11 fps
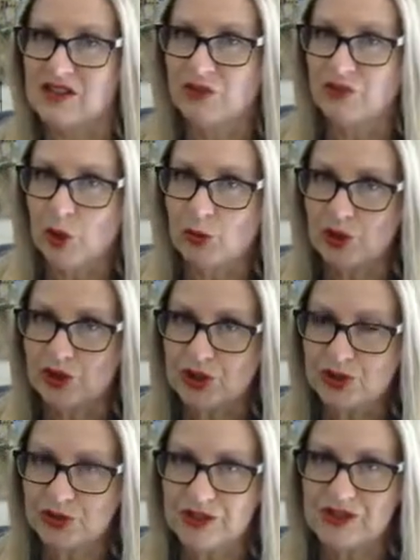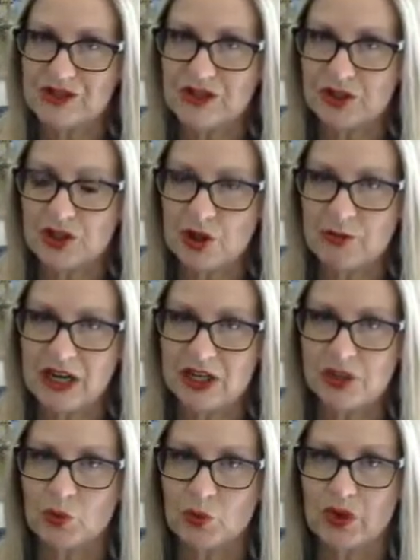this verbal assurance that the
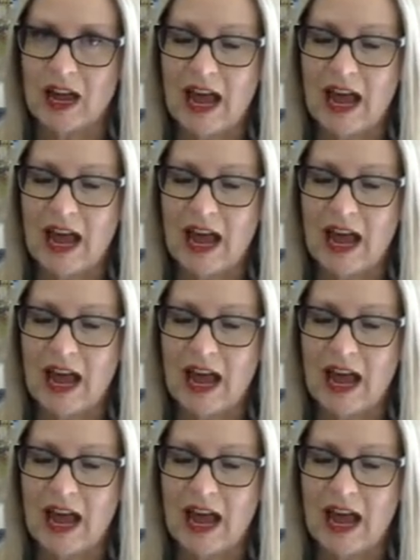termination